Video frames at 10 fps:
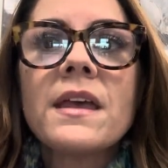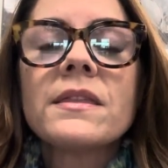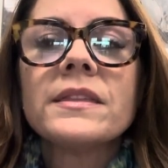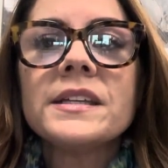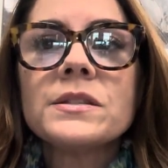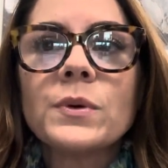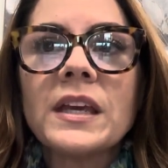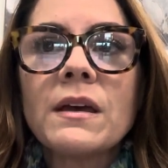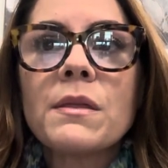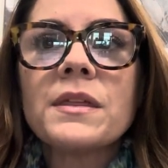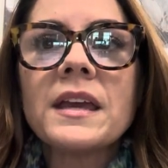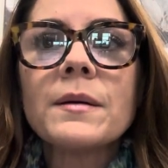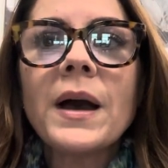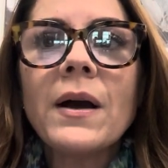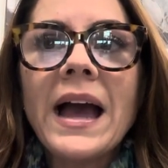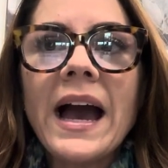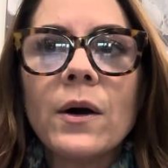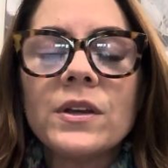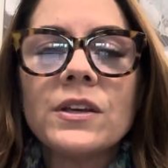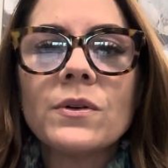This week, think about how
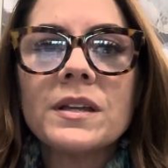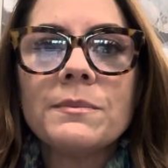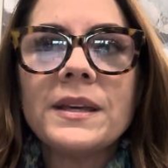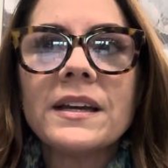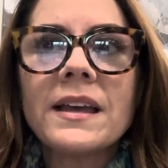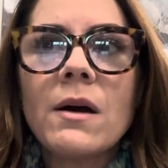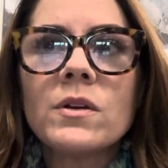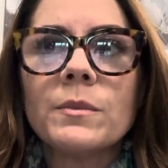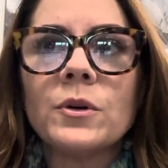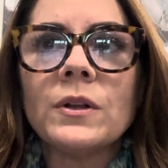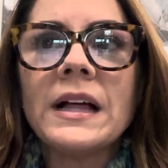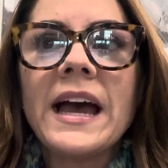you can be accountable